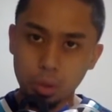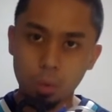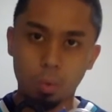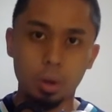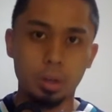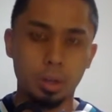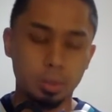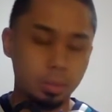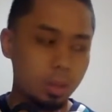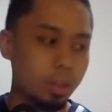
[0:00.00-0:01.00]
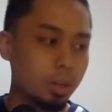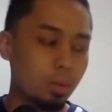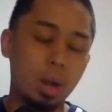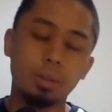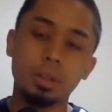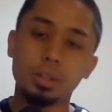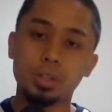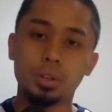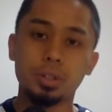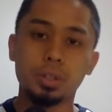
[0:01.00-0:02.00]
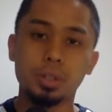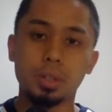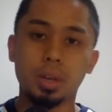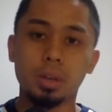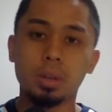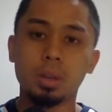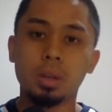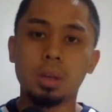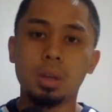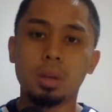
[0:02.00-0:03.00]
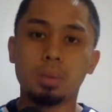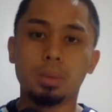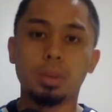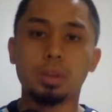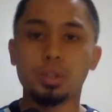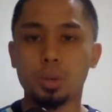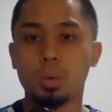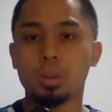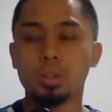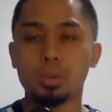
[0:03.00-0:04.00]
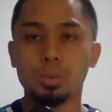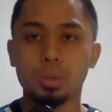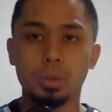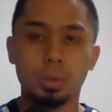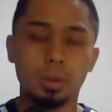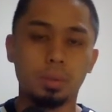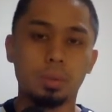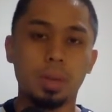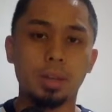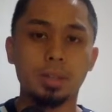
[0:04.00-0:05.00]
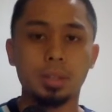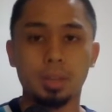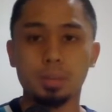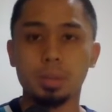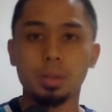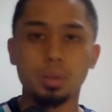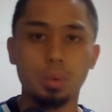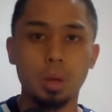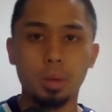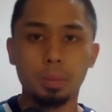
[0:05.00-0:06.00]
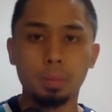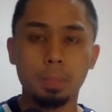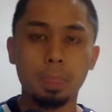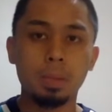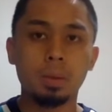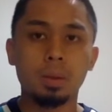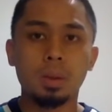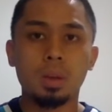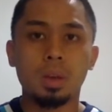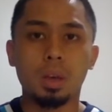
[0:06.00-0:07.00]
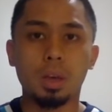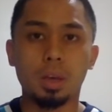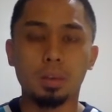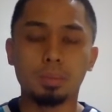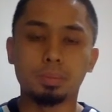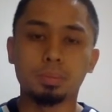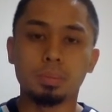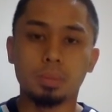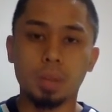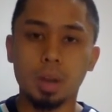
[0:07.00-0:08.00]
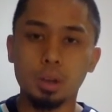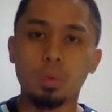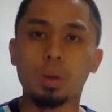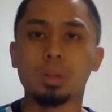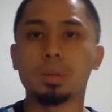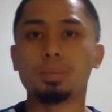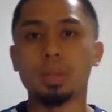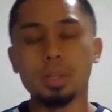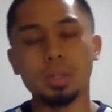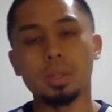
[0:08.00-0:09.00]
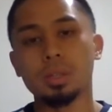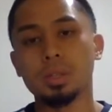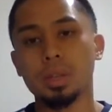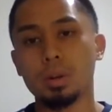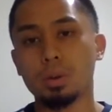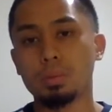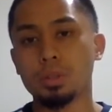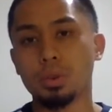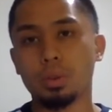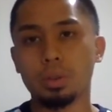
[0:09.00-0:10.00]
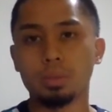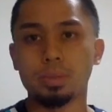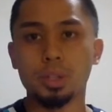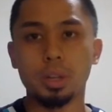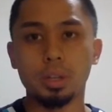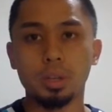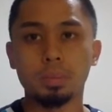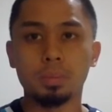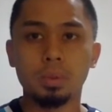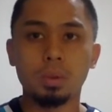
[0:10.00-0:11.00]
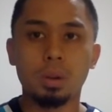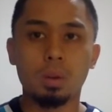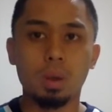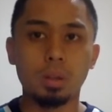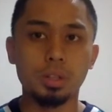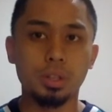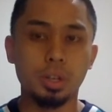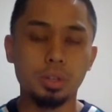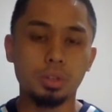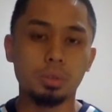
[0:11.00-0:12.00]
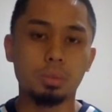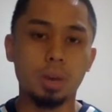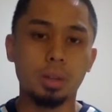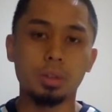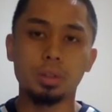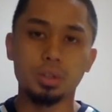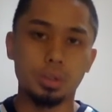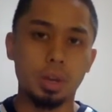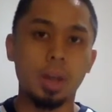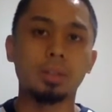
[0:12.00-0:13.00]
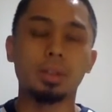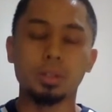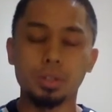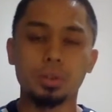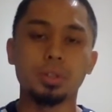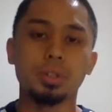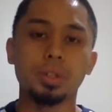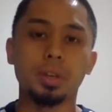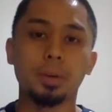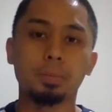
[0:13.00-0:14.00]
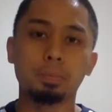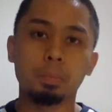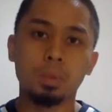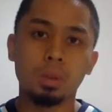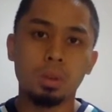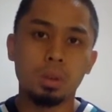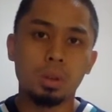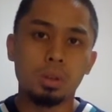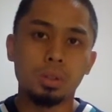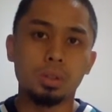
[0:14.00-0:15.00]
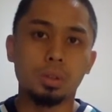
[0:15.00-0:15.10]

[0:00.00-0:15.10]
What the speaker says: we're going to clean around the insertion site, but also you want to use the antiseptic as well. And now you want to place the sterile petroleum jelly around the chest tube at the insertion site. So